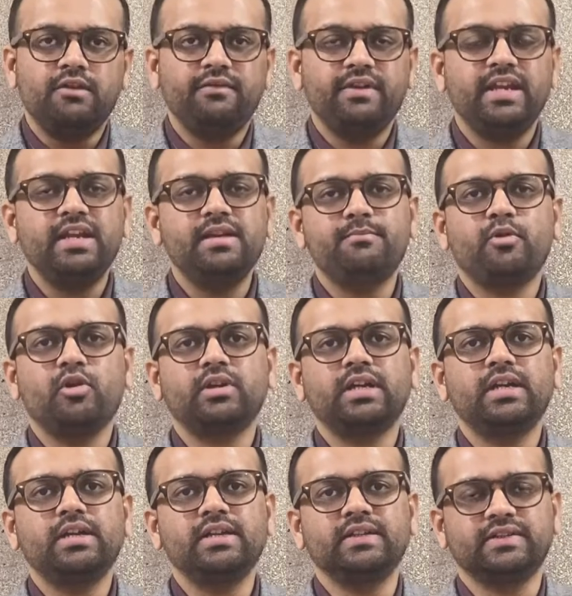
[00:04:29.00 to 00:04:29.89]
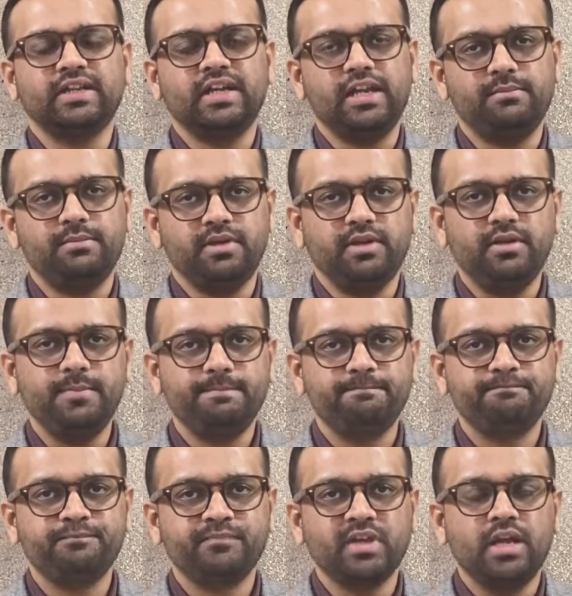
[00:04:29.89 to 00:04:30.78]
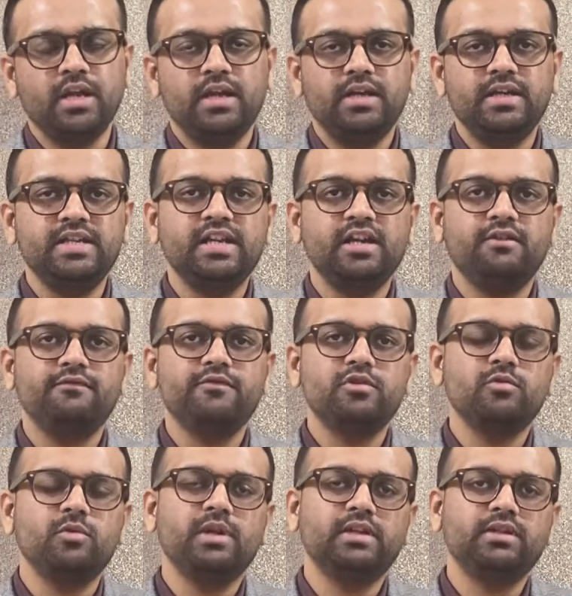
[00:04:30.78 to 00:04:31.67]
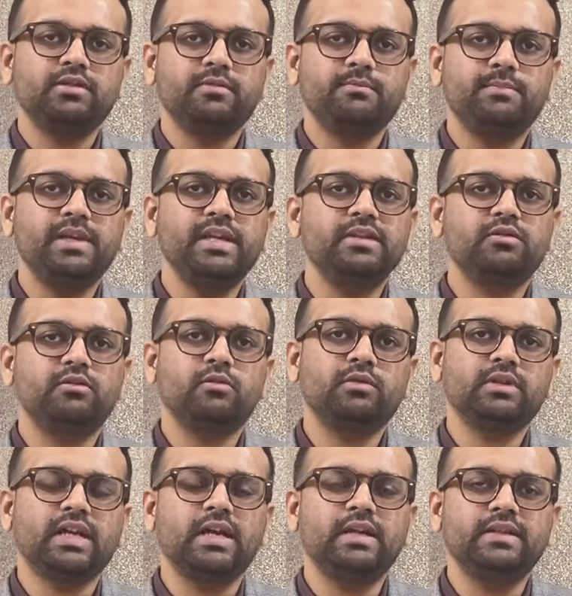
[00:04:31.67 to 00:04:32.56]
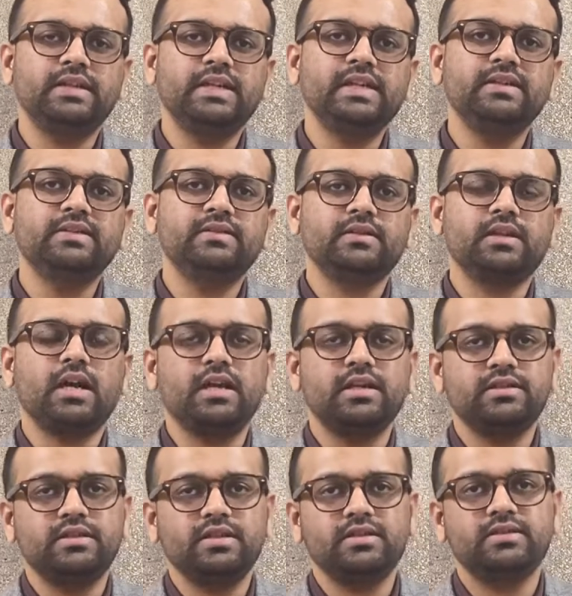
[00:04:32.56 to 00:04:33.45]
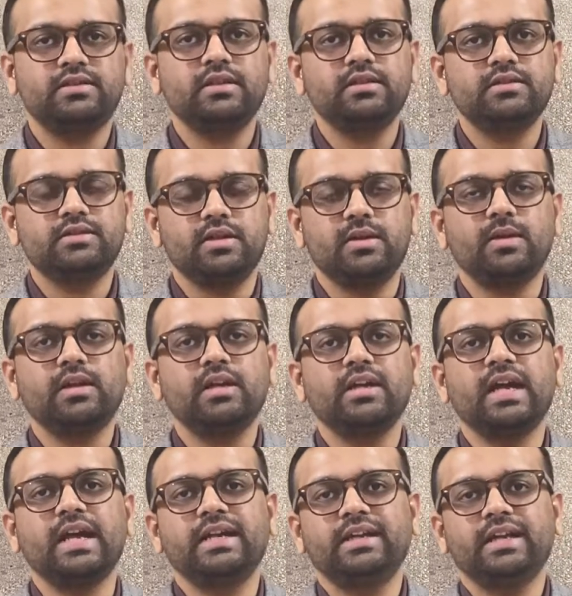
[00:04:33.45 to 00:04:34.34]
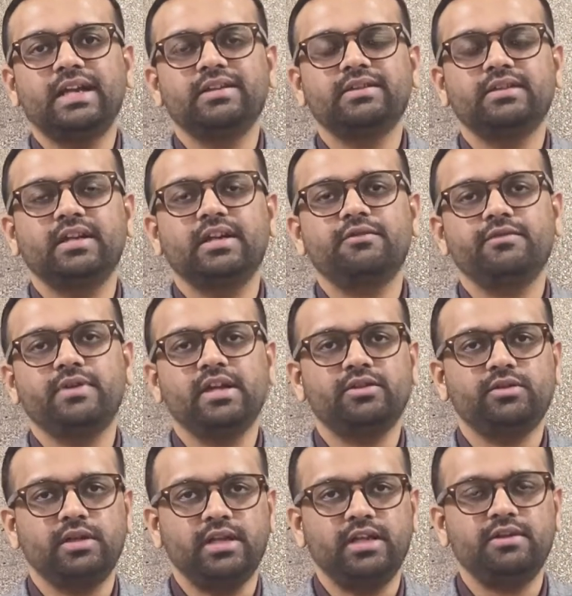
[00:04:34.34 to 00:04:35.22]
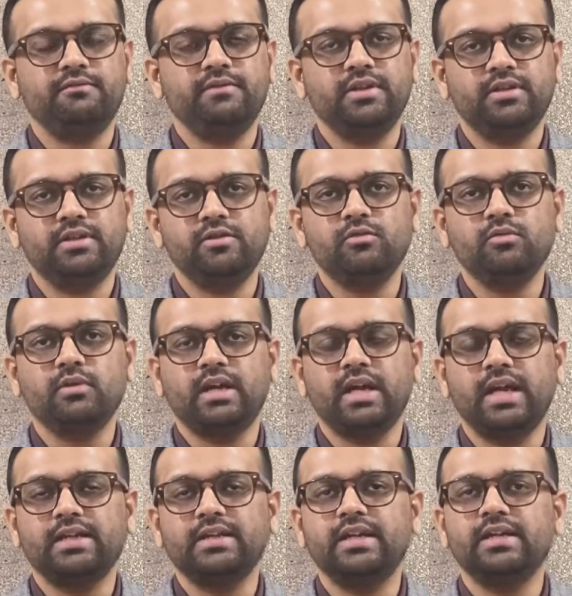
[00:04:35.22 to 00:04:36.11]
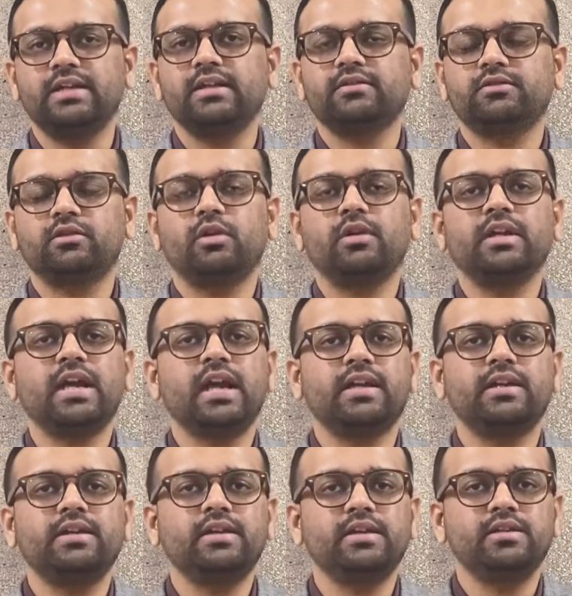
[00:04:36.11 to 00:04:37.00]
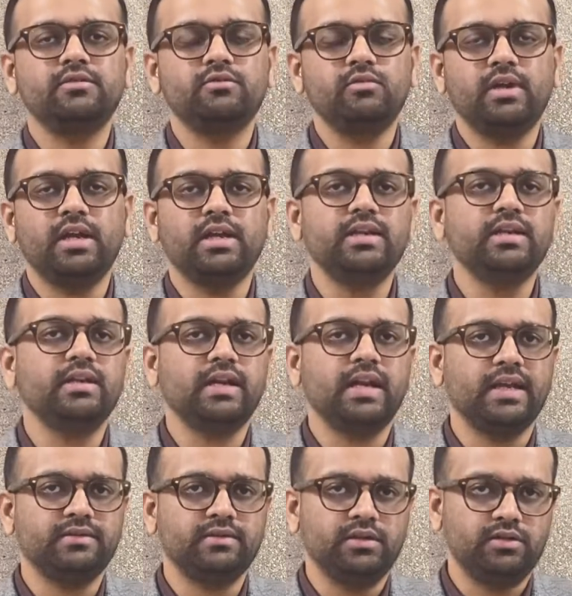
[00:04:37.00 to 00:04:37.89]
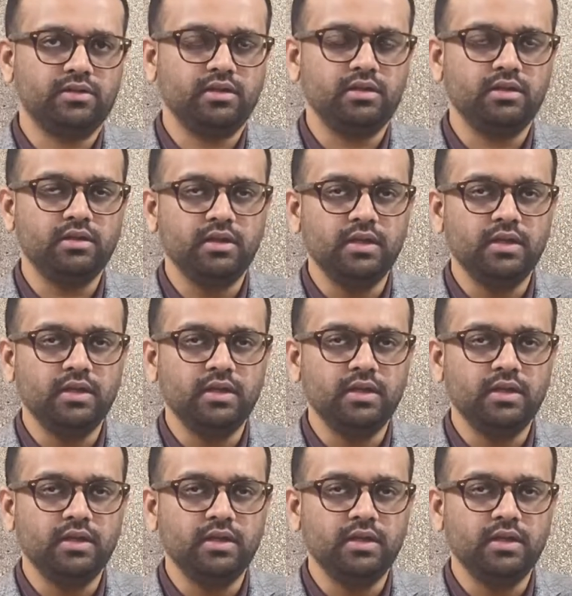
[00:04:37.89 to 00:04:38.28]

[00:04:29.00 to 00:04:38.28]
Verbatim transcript: very important disclaimer Dear viewers, please note that these are just the general guidelines that we are sharing with you and it does not guarantee you any relaxation.